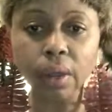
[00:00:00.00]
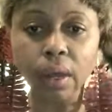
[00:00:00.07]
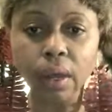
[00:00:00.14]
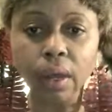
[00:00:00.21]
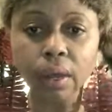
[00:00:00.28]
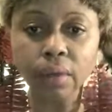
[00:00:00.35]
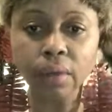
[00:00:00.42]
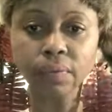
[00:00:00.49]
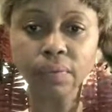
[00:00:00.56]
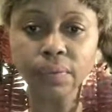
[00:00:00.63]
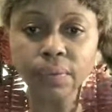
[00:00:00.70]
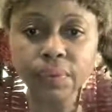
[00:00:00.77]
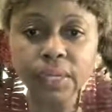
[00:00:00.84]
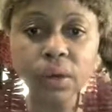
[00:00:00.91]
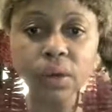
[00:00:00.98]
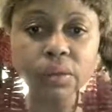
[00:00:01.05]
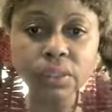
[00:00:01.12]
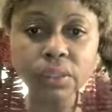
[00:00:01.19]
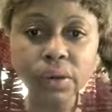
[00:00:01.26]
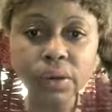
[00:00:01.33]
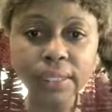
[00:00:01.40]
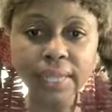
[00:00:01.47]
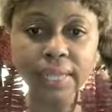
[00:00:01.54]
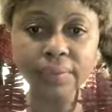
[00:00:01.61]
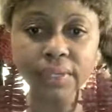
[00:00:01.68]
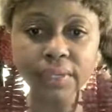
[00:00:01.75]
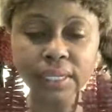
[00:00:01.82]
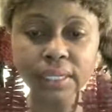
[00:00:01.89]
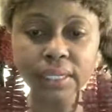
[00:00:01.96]
of the Ozarks after the
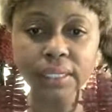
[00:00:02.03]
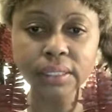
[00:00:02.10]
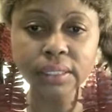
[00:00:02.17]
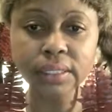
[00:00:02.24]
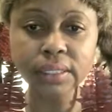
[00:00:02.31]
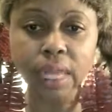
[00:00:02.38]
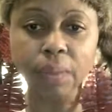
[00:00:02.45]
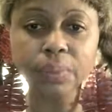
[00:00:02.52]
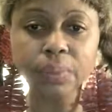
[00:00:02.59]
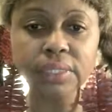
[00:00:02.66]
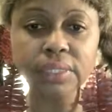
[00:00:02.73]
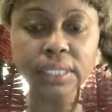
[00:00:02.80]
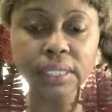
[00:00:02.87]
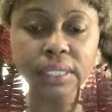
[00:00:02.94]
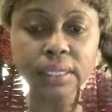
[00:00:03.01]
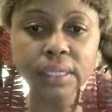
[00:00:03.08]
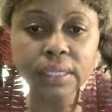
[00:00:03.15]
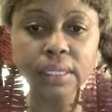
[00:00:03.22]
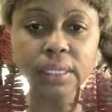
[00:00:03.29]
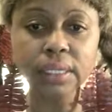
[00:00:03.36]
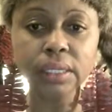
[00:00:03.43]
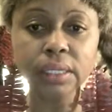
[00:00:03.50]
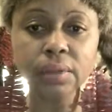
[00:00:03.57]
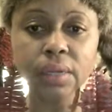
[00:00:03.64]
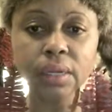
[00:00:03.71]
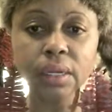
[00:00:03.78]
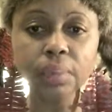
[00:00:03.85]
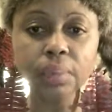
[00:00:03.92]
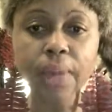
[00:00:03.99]
kids presented the
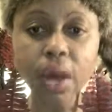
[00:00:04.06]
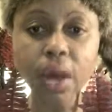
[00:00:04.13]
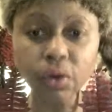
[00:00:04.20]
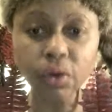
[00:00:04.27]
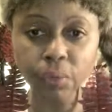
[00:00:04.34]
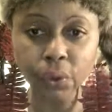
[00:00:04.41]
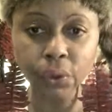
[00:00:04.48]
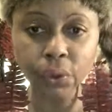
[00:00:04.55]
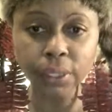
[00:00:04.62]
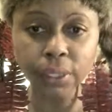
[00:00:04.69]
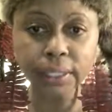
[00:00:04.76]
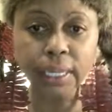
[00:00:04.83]
PowerPoint,